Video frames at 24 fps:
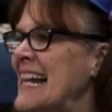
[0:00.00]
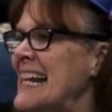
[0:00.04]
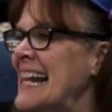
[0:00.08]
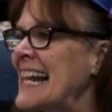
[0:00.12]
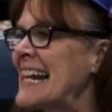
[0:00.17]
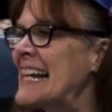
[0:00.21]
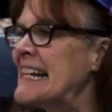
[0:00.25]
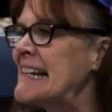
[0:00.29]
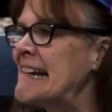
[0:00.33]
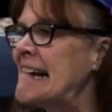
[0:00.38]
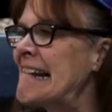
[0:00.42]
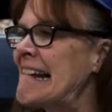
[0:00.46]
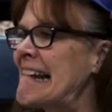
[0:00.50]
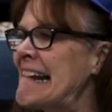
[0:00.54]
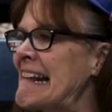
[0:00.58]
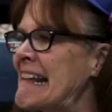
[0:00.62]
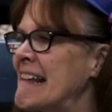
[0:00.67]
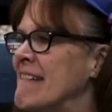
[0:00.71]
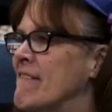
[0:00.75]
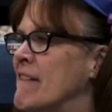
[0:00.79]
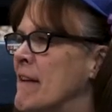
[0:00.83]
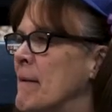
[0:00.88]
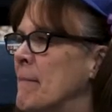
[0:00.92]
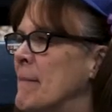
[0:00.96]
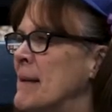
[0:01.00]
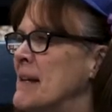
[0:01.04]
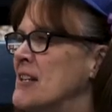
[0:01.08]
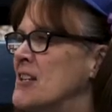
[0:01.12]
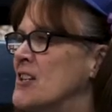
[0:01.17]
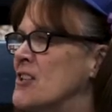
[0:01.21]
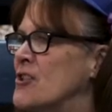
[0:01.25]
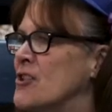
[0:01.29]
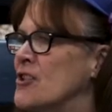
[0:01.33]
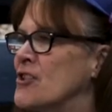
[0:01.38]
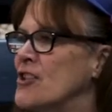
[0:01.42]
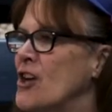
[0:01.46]
kind of like if you
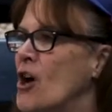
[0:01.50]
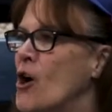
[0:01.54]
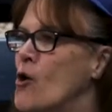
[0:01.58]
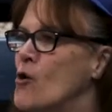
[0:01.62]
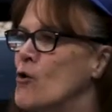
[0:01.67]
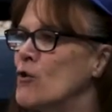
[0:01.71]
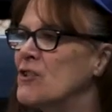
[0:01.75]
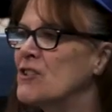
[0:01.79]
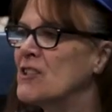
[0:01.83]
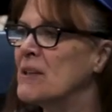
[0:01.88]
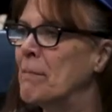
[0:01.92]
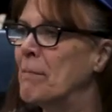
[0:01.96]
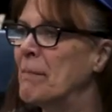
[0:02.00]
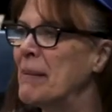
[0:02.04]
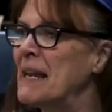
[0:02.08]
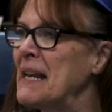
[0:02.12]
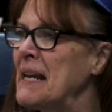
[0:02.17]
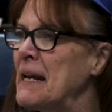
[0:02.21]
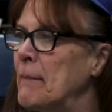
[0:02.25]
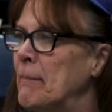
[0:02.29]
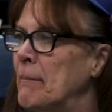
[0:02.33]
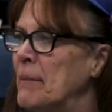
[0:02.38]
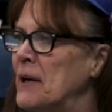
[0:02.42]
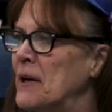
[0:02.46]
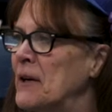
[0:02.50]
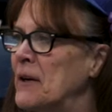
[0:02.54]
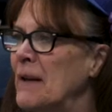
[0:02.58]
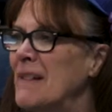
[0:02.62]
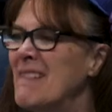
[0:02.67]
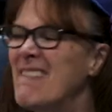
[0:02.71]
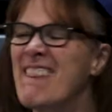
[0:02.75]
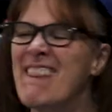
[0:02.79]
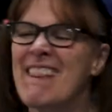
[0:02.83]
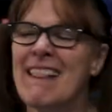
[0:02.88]
missed your toast and peanut butter